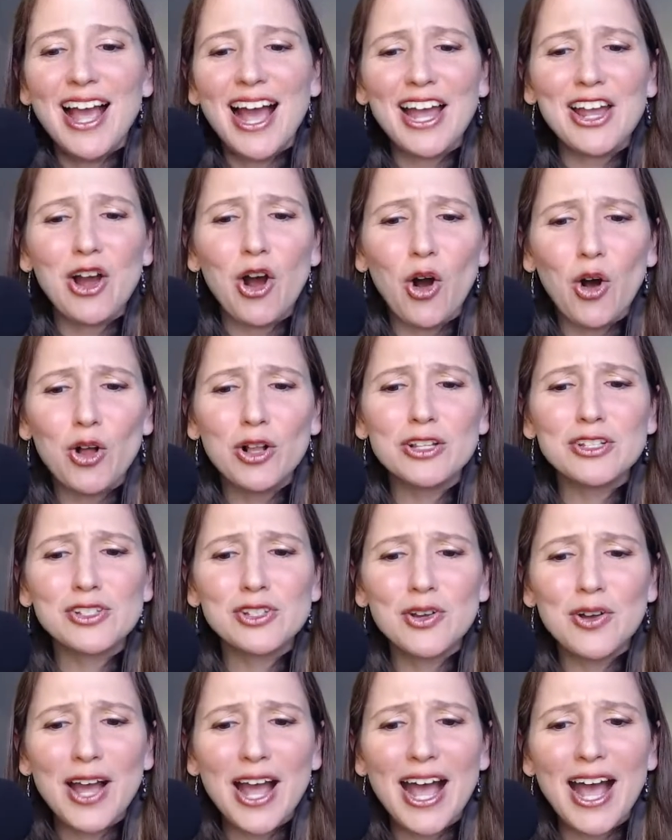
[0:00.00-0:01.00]
I
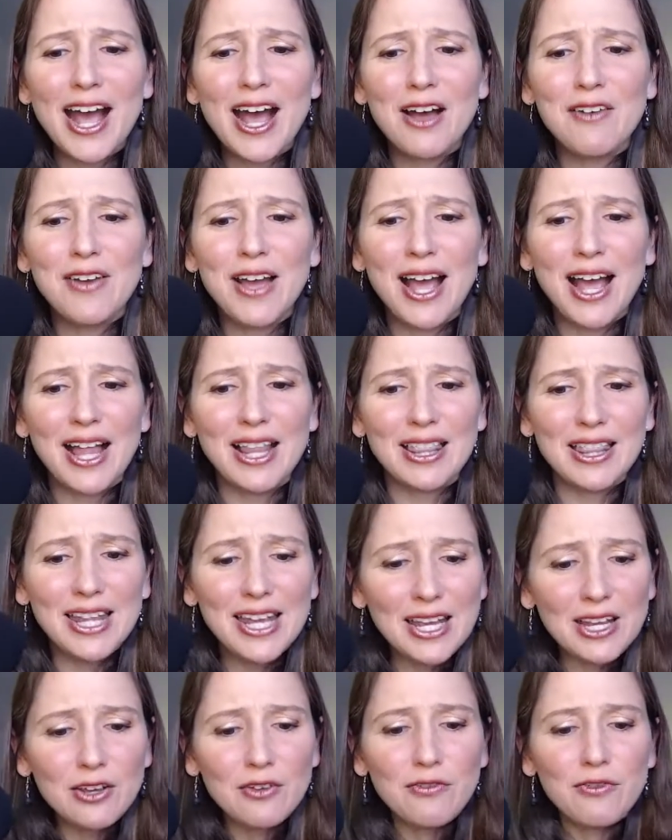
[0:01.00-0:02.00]
also have a
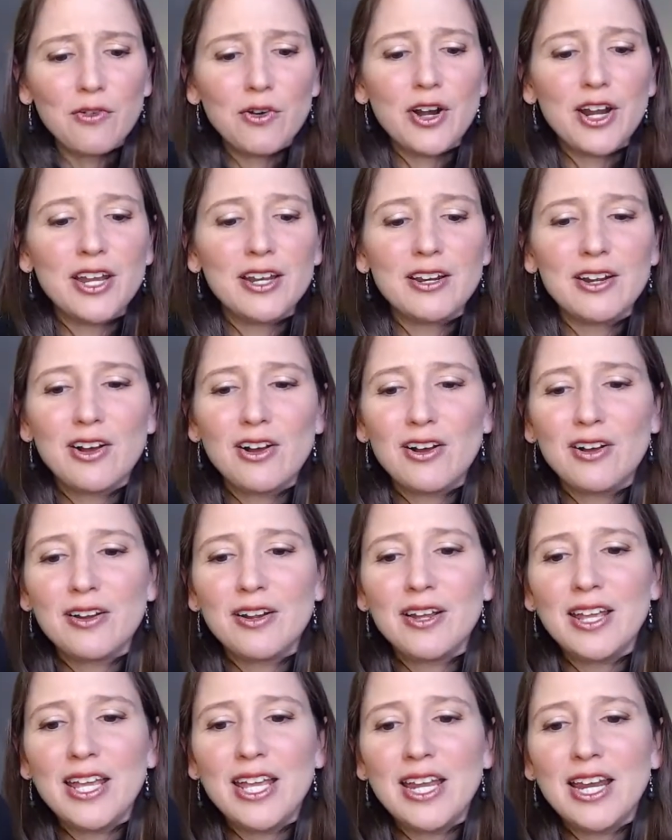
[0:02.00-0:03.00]
link for it,
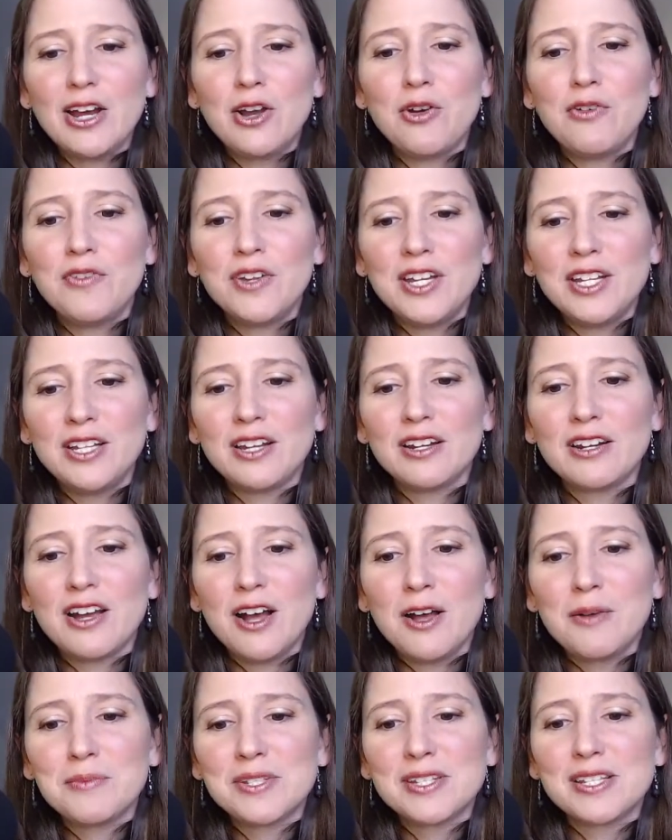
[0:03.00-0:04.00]

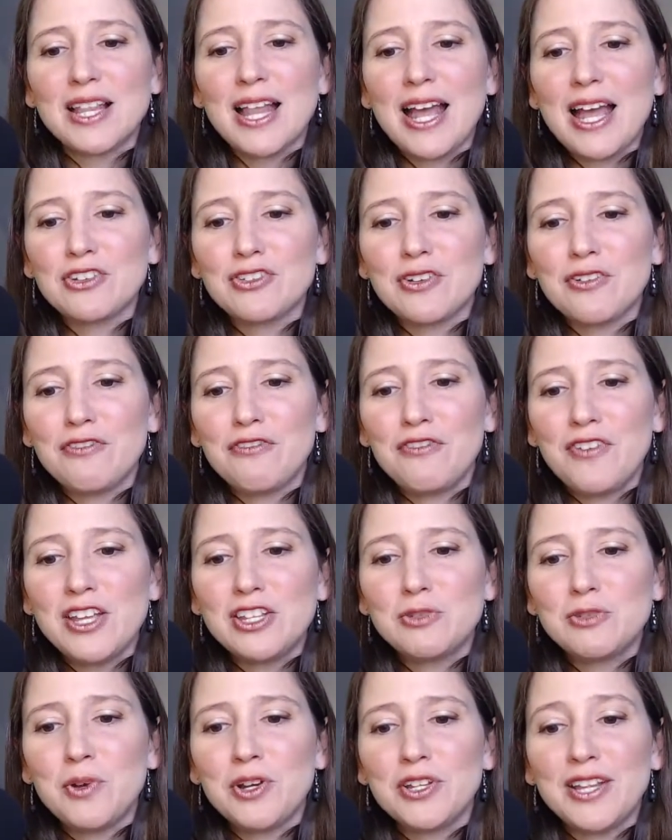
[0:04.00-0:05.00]

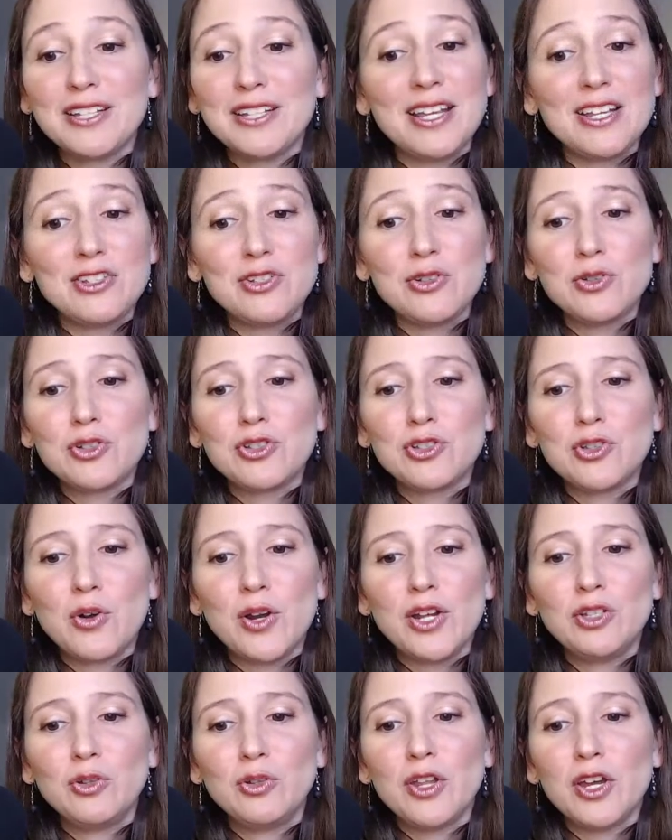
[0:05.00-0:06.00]
inacoveney.com/Facebook, that takes you
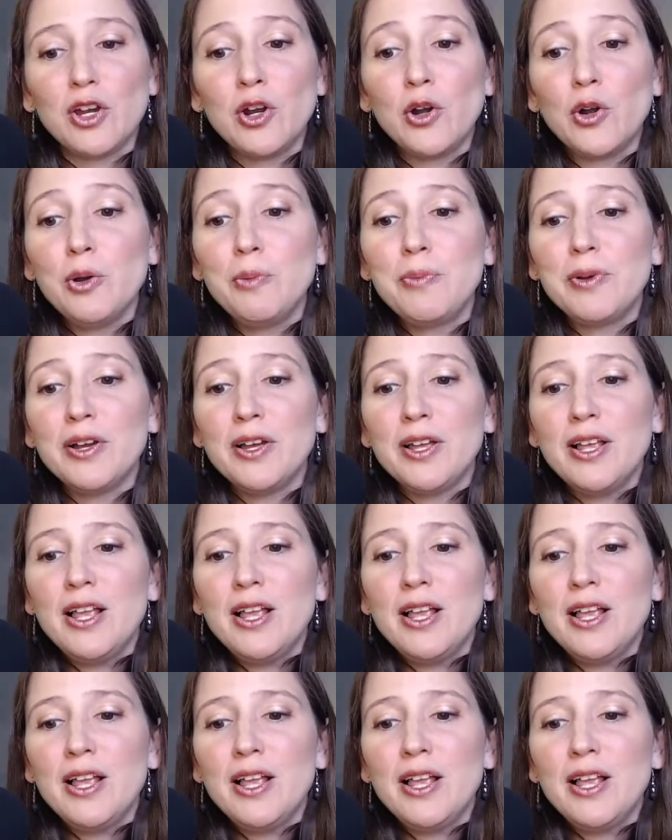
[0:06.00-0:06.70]
straight to the group.